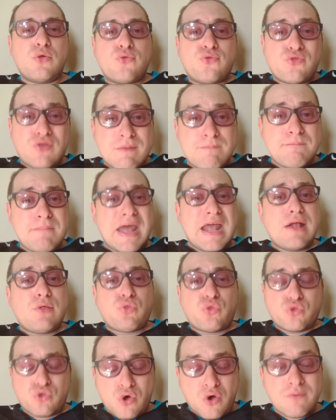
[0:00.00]
they made
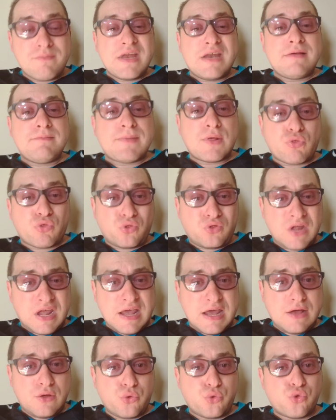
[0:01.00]
so many
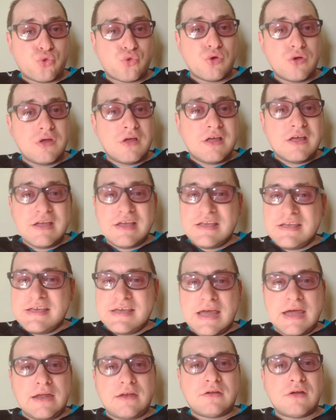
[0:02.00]
mistakes,
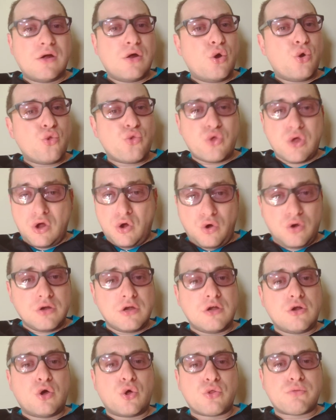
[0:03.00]
yet they
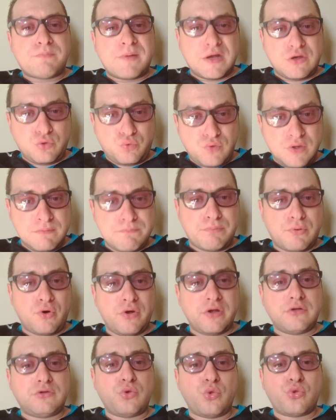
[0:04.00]
only lost by 3
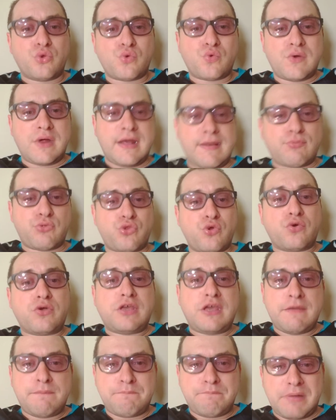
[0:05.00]
points to the Rams. So
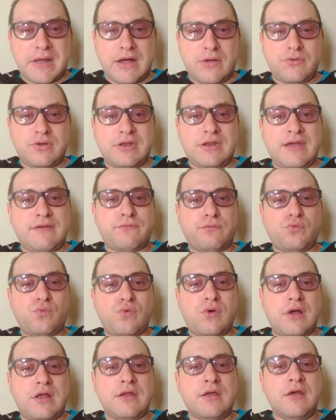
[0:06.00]
keep pounding
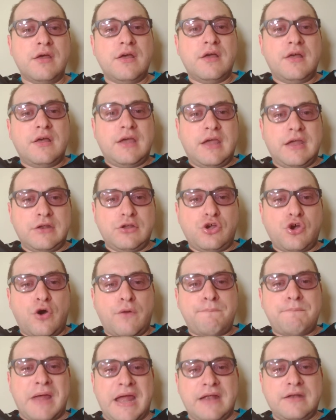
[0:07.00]
everyone and go
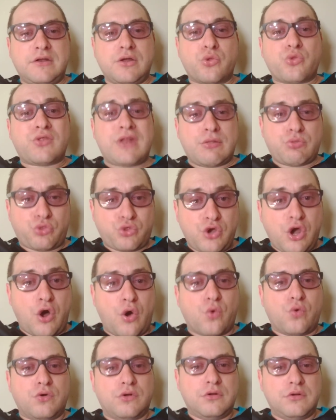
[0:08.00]
Panthers. Let's go.